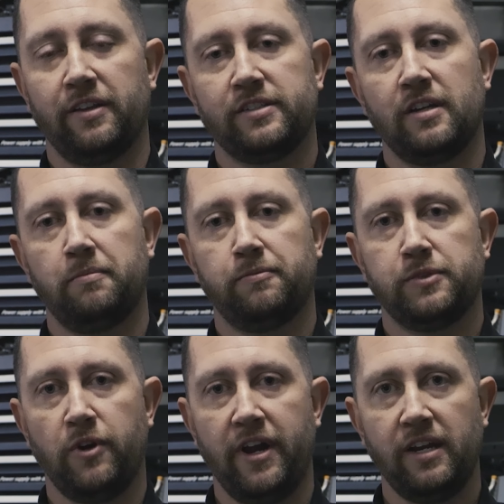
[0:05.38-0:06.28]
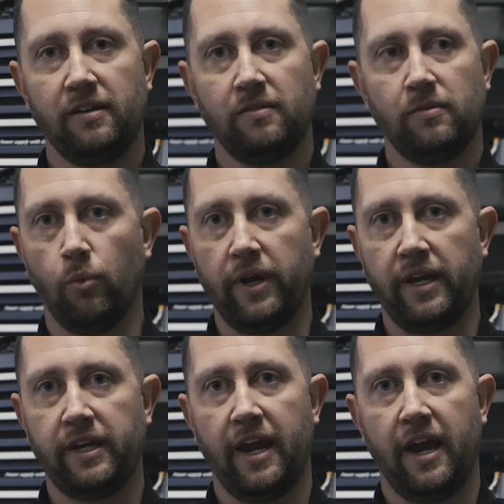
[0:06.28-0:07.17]
on the substrate,
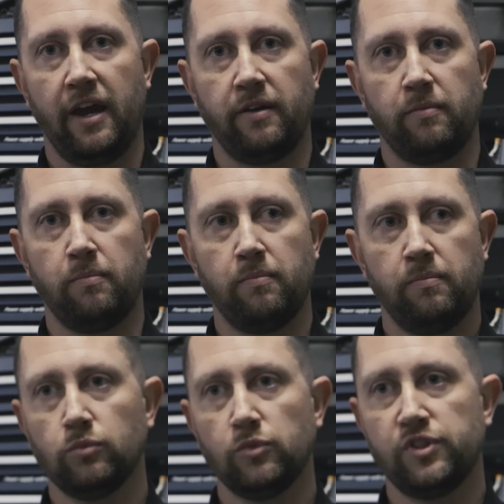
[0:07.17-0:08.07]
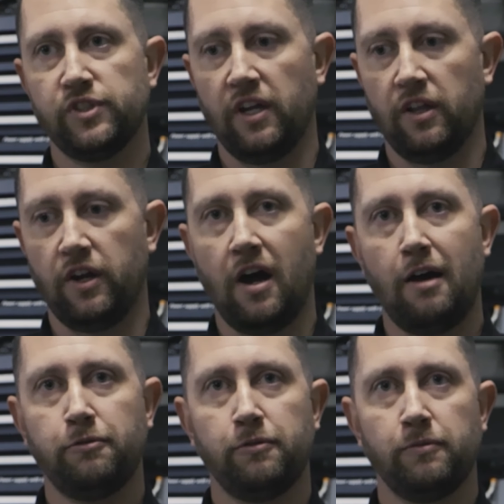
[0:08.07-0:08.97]
we can seal it
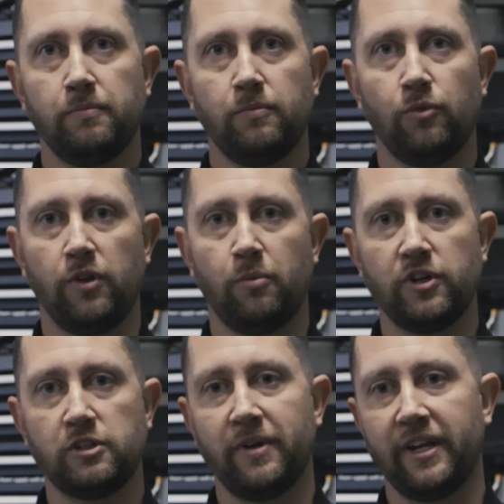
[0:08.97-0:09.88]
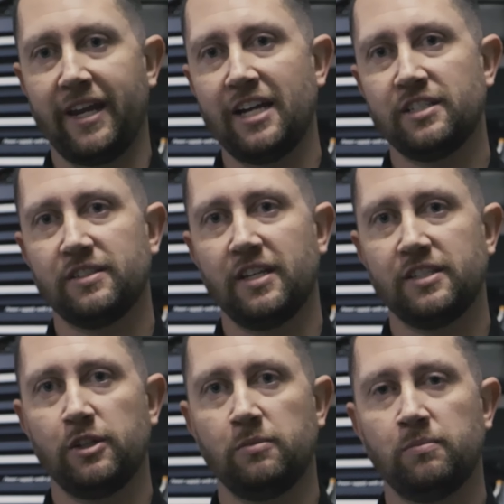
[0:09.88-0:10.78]
off with a moisture mitigation
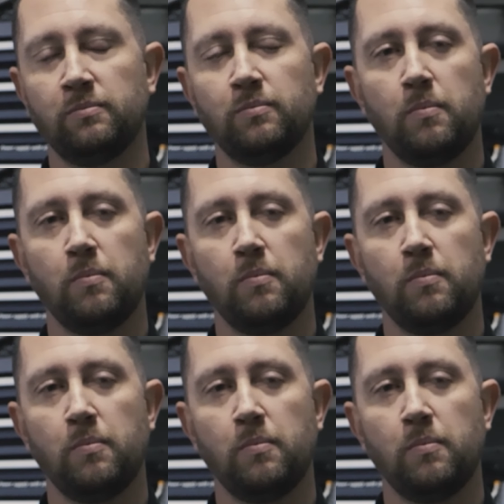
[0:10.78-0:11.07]
system,